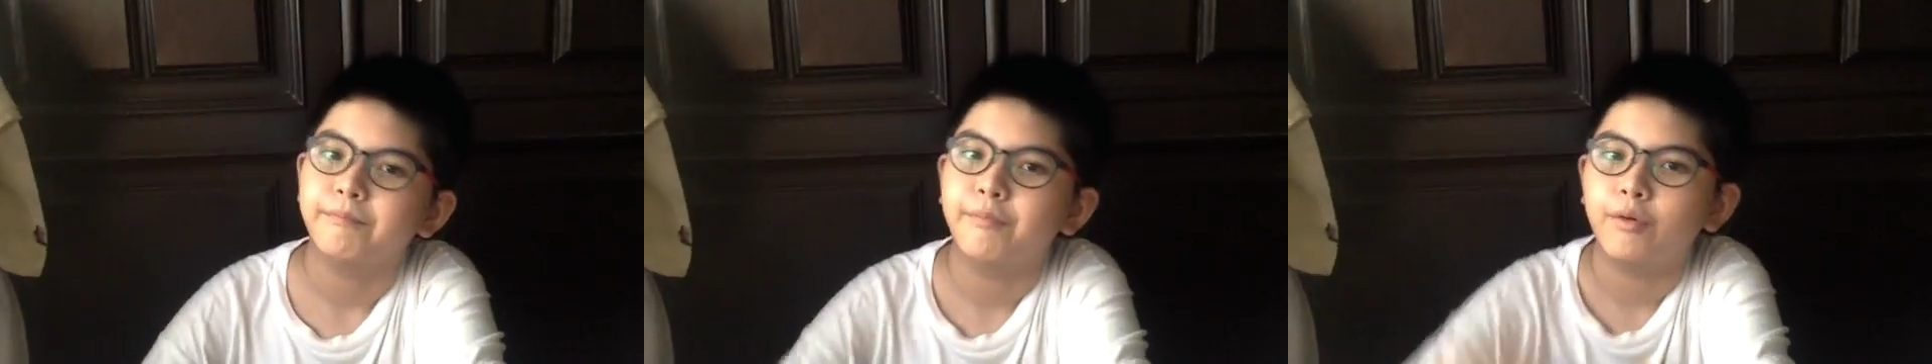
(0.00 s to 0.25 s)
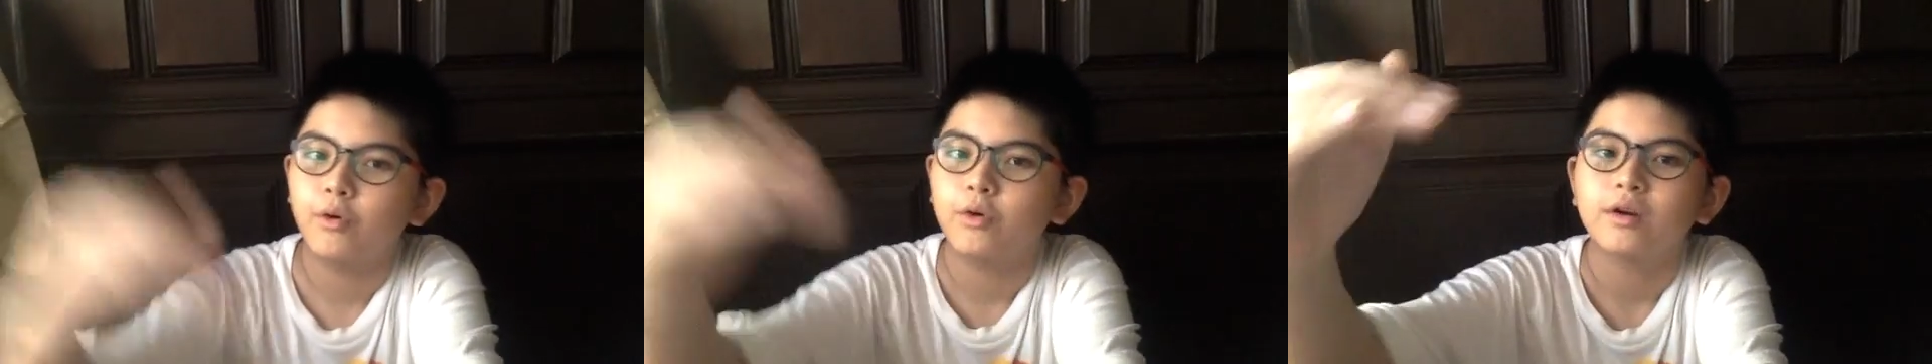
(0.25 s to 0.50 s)

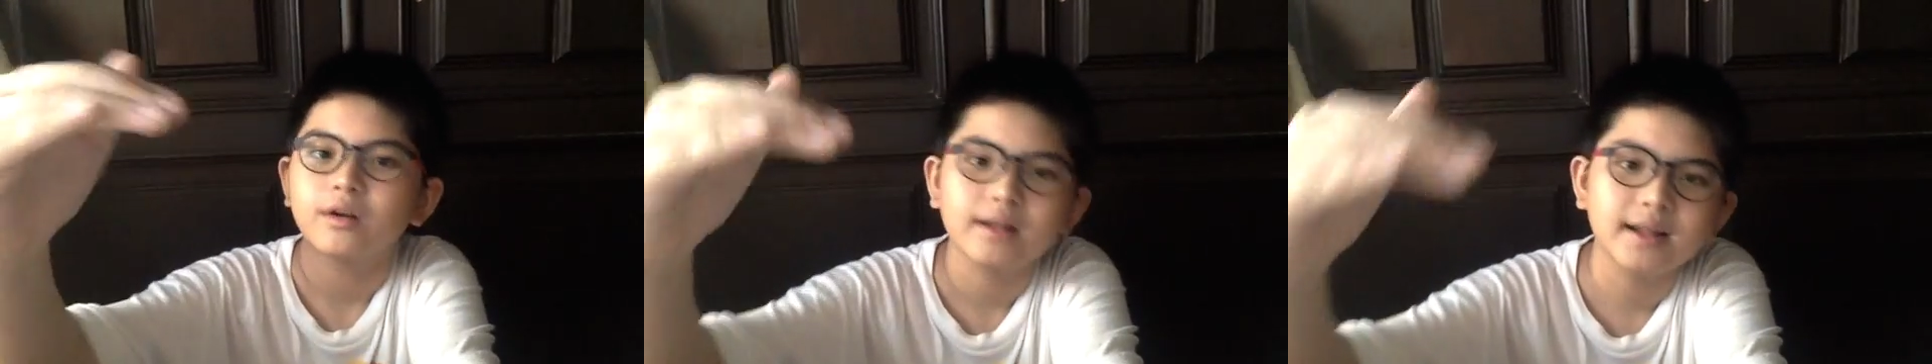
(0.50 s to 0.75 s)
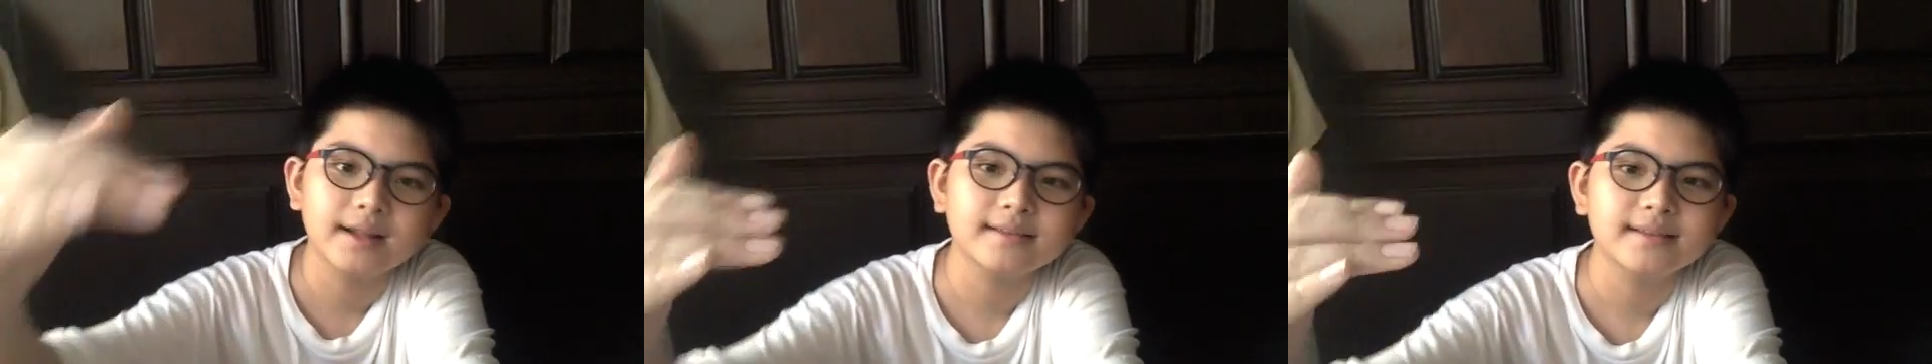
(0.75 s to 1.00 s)
more
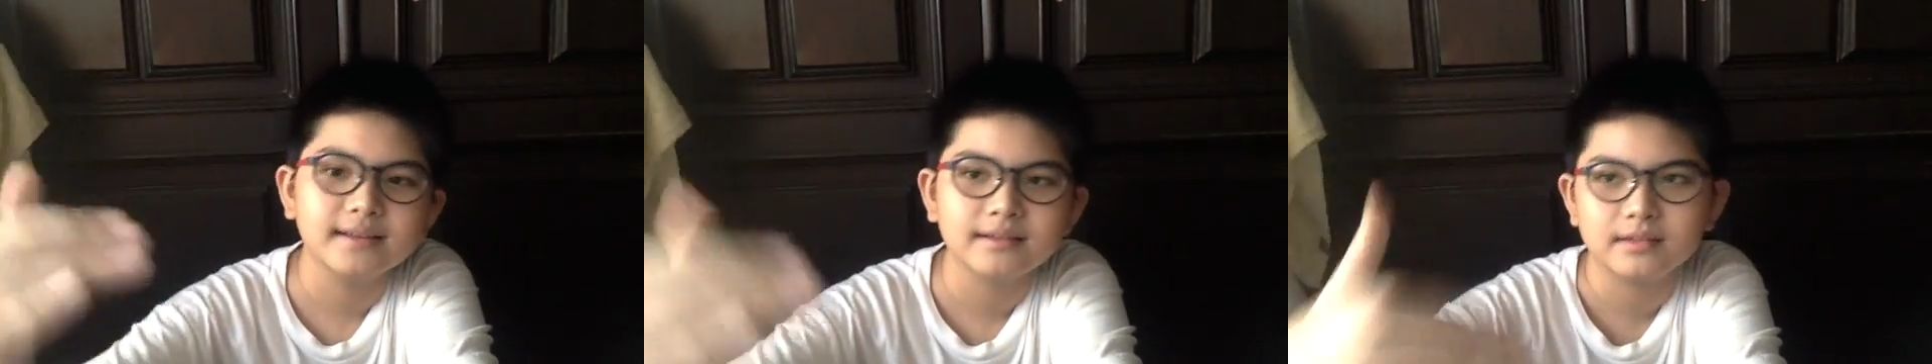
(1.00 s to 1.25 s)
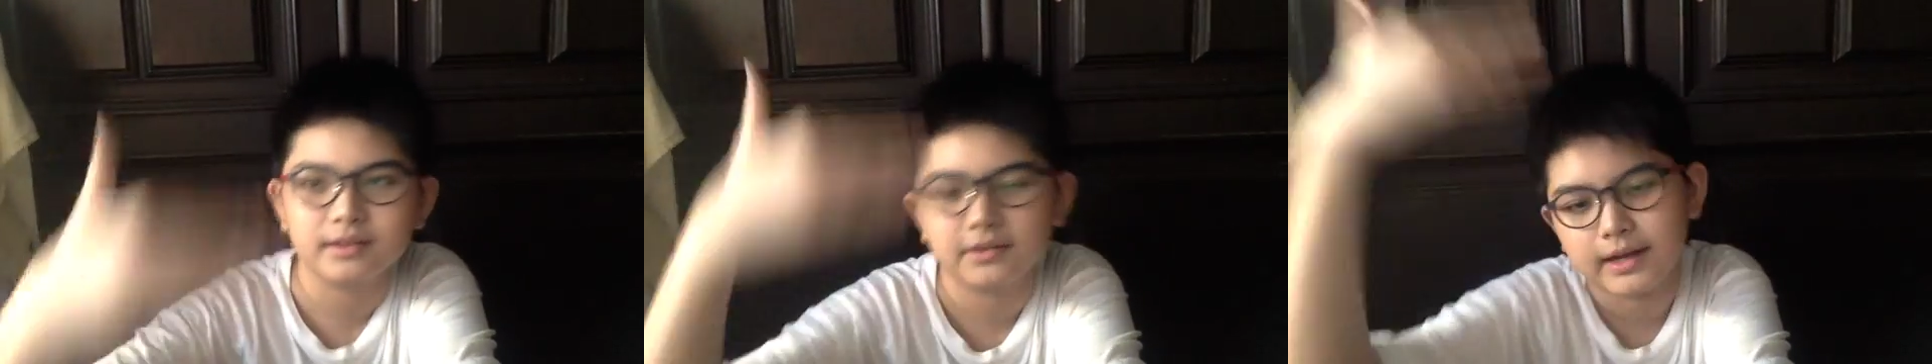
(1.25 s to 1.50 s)
than 10,
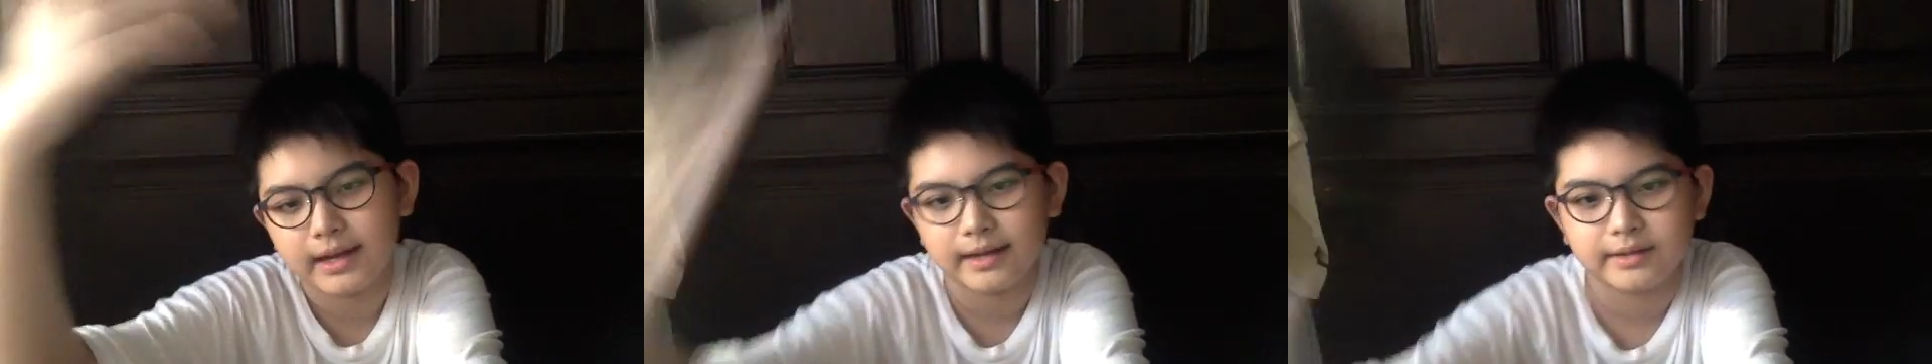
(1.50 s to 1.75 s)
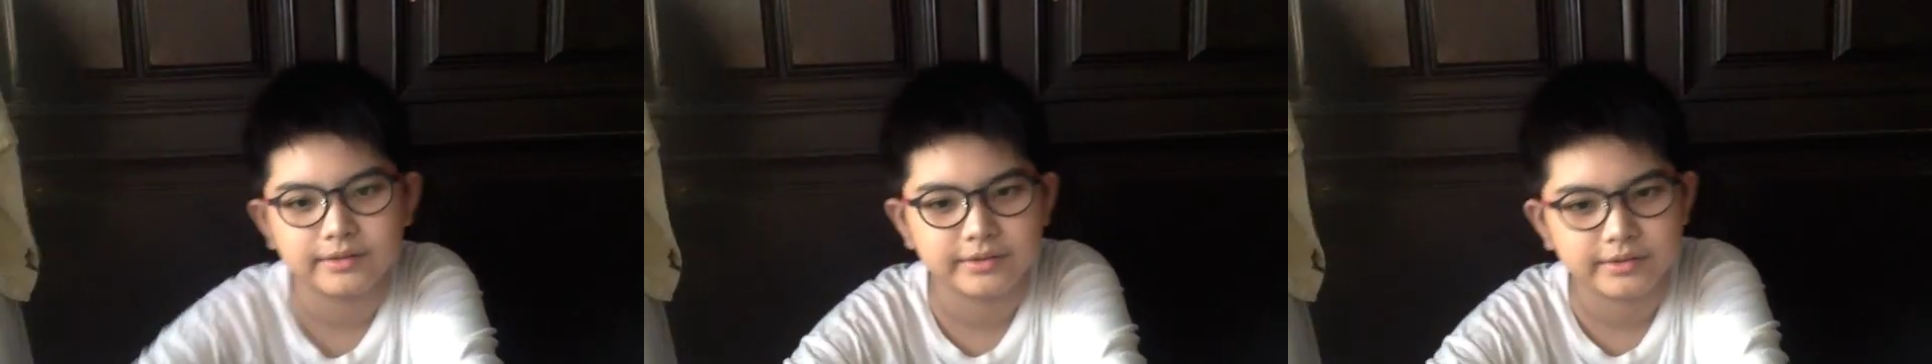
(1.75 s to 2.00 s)
so I
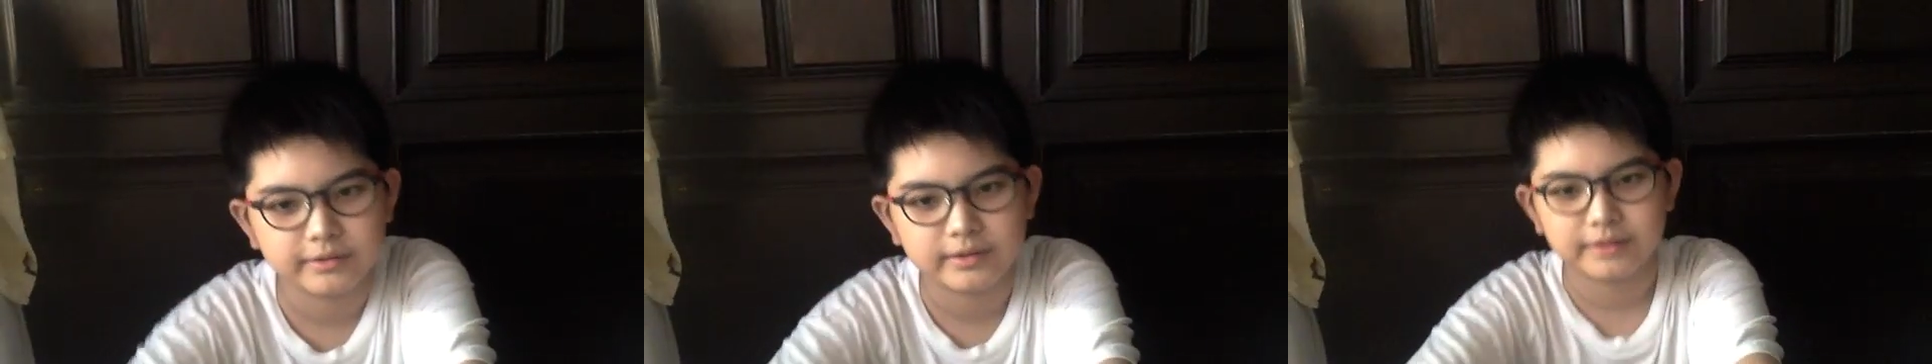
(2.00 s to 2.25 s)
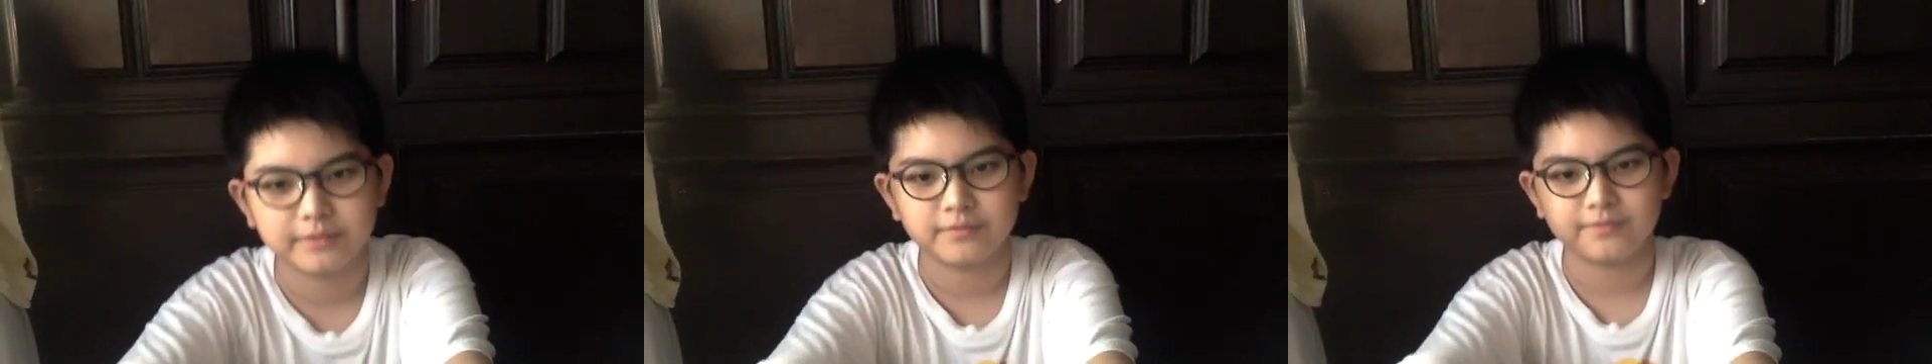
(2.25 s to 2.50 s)
had to do
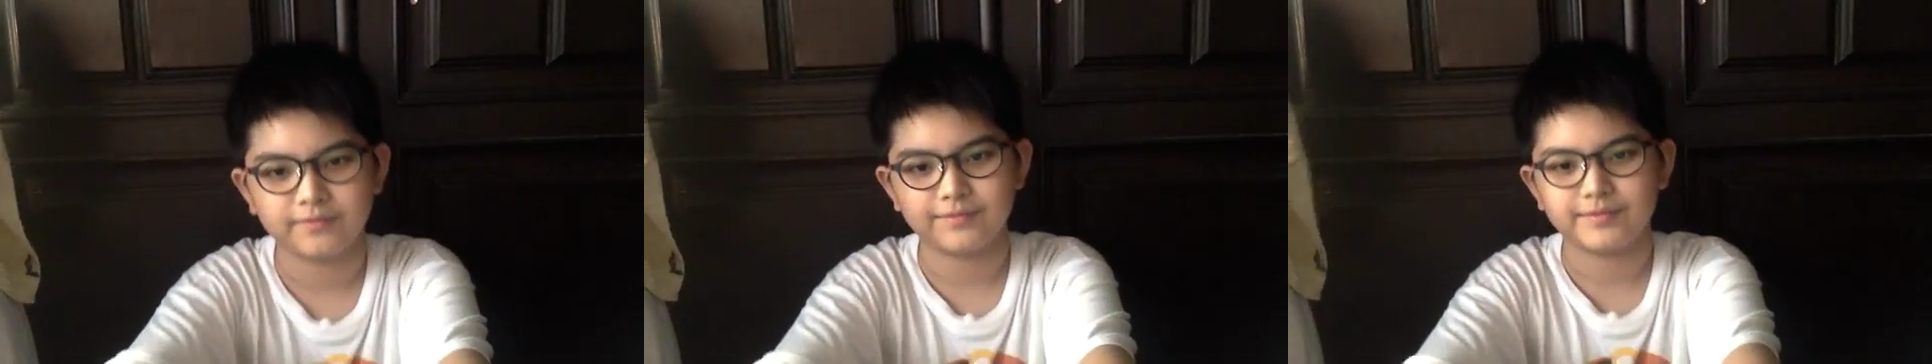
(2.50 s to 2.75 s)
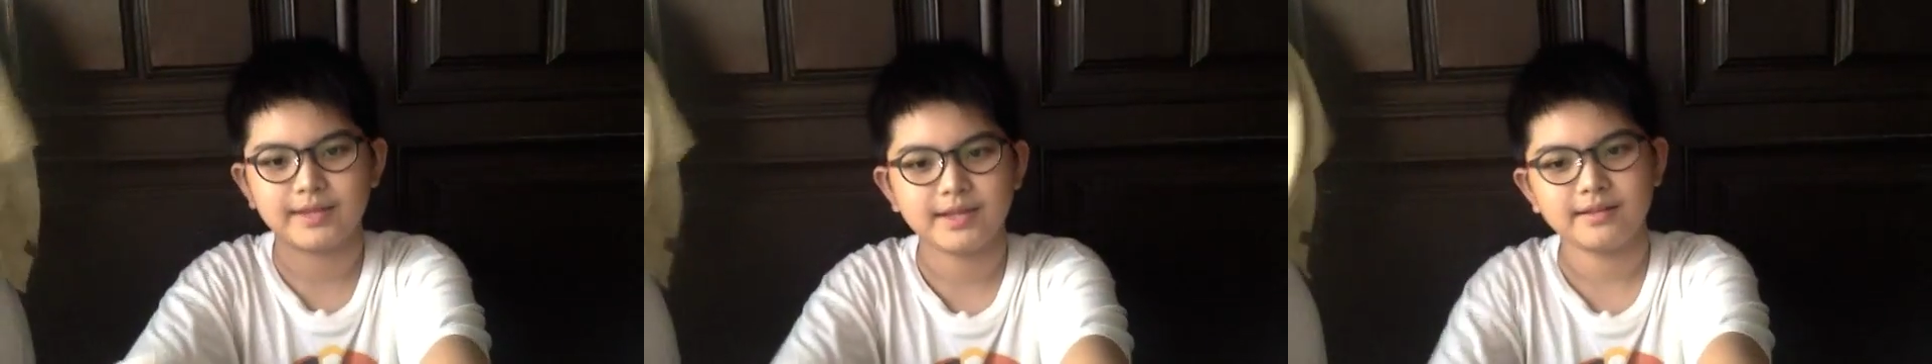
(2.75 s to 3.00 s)
like
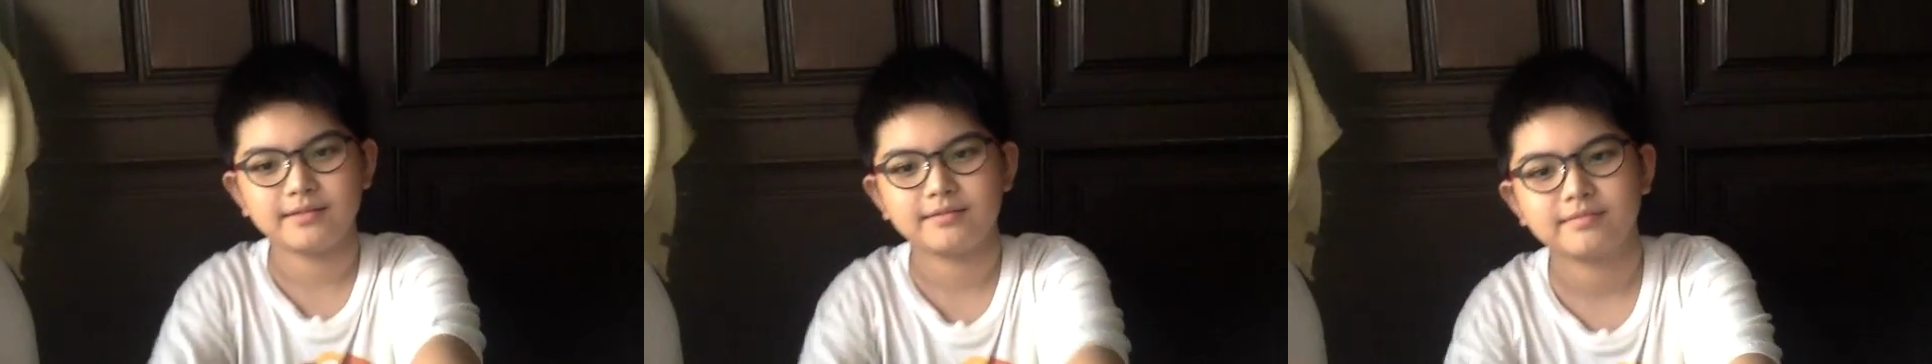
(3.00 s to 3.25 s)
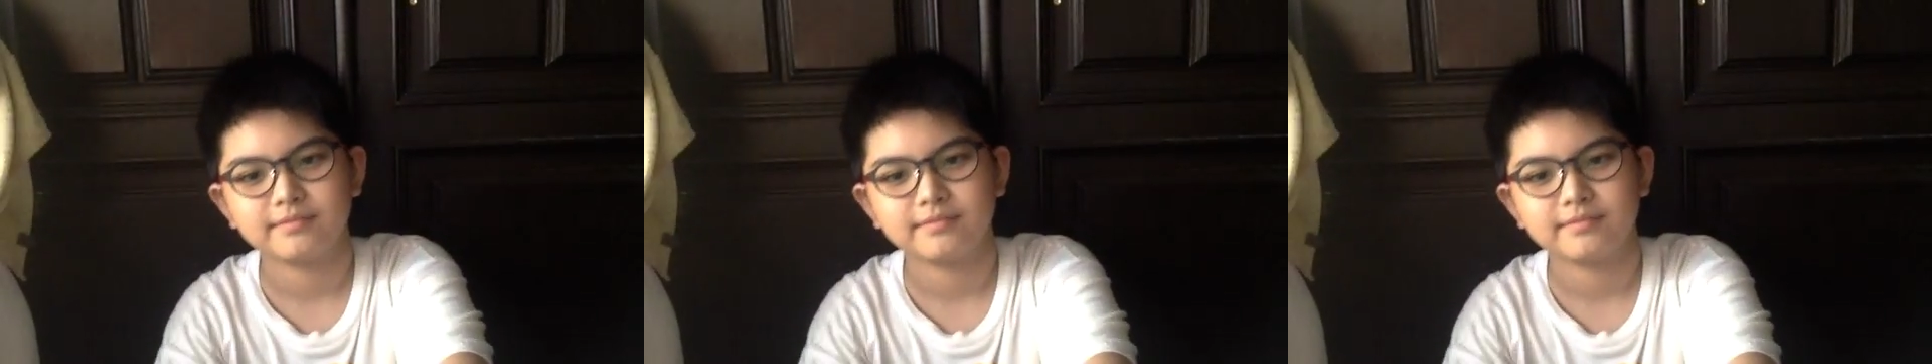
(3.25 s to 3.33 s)
15.